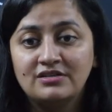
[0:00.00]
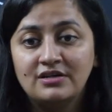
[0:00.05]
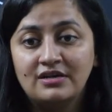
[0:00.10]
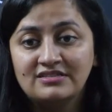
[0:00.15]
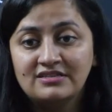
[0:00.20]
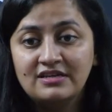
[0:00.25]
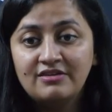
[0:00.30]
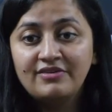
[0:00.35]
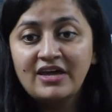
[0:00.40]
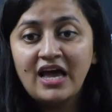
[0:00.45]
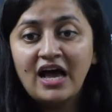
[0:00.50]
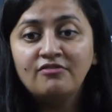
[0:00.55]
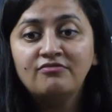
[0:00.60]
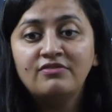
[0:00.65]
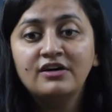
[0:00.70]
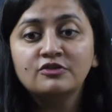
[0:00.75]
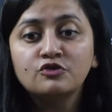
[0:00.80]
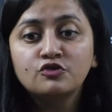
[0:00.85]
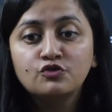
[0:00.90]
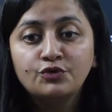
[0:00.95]
is there see we
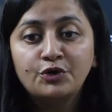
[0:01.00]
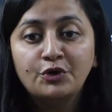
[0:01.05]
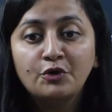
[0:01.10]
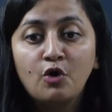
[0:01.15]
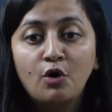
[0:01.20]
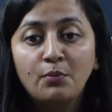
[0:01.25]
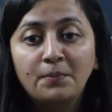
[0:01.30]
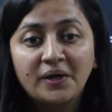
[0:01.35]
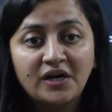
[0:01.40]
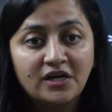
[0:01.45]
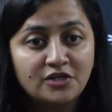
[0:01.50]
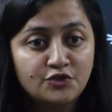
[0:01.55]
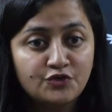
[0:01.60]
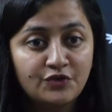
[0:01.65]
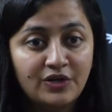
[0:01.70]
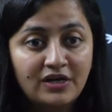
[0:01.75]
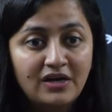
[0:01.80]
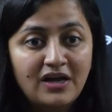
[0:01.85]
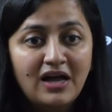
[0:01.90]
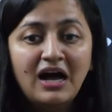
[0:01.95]
have one student gopika
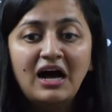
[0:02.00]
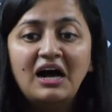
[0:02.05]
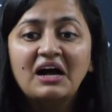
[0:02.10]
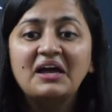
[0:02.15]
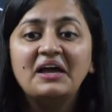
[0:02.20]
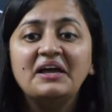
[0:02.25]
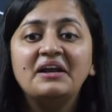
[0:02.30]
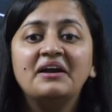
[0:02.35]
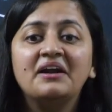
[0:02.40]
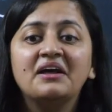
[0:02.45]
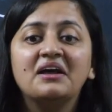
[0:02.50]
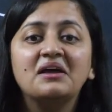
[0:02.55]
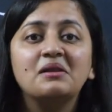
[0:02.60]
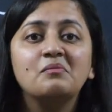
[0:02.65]
again and